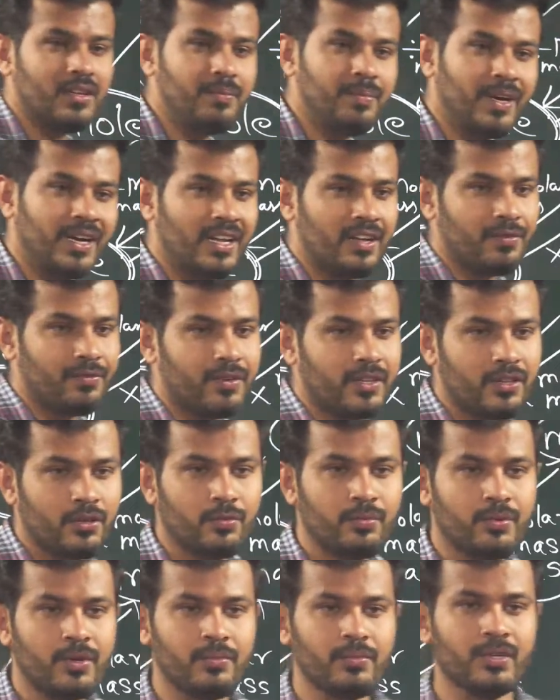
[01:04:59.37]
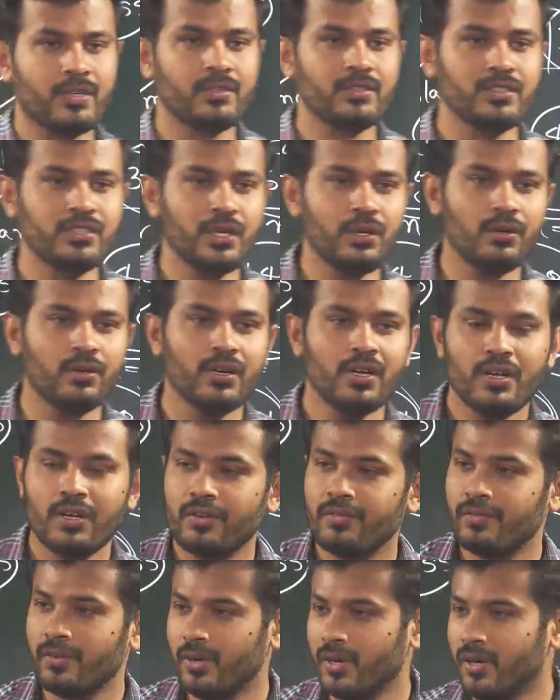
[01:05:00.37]
PDF with you people. Chalo,
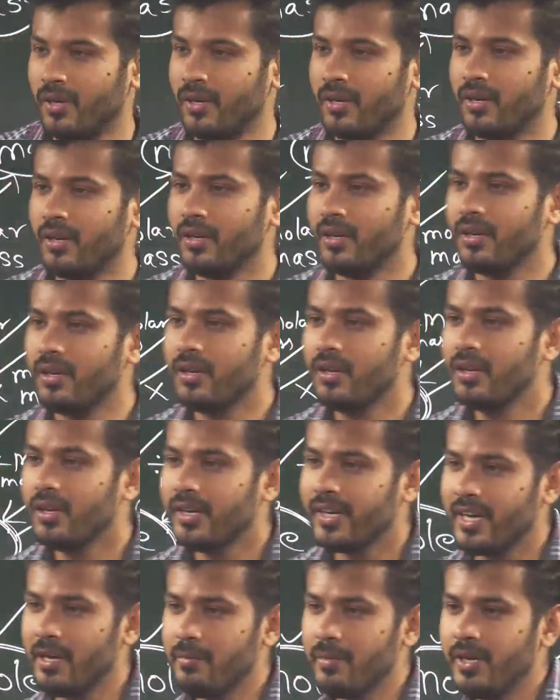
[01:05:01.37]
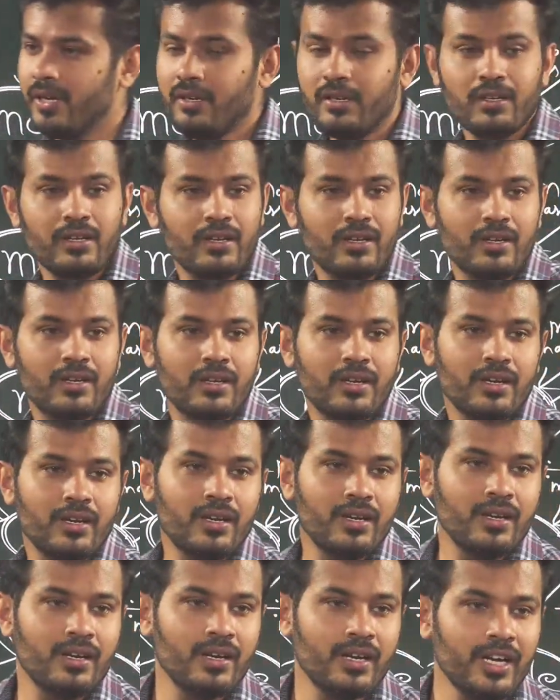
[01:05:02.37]
for timing,
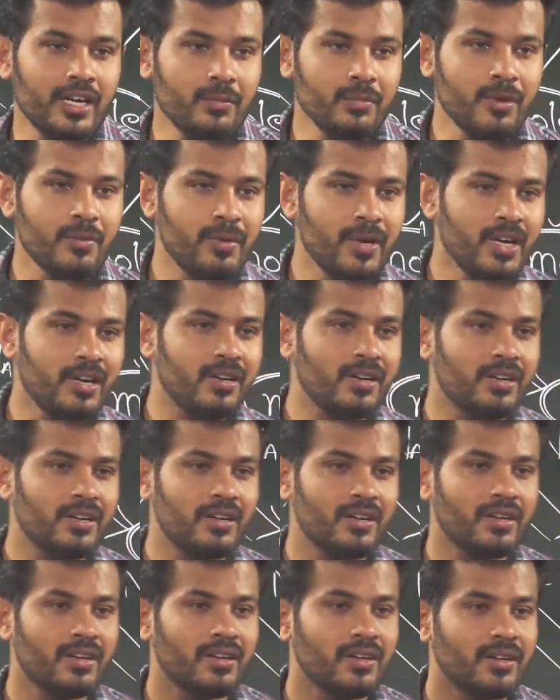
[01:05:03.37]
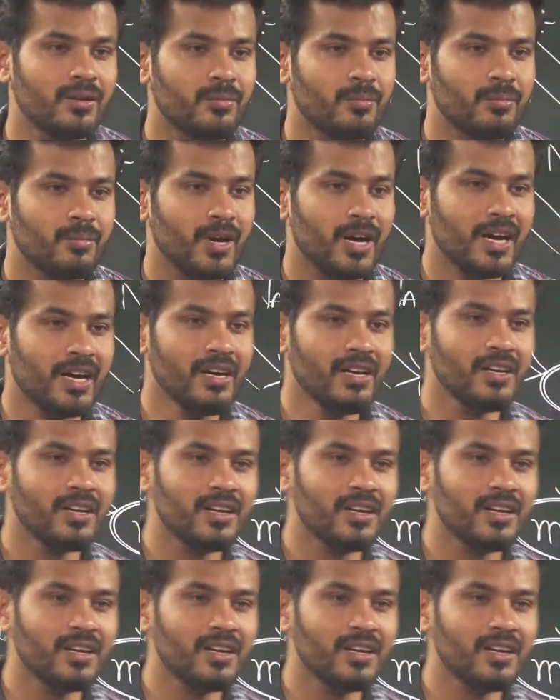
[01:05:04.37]
let me bid by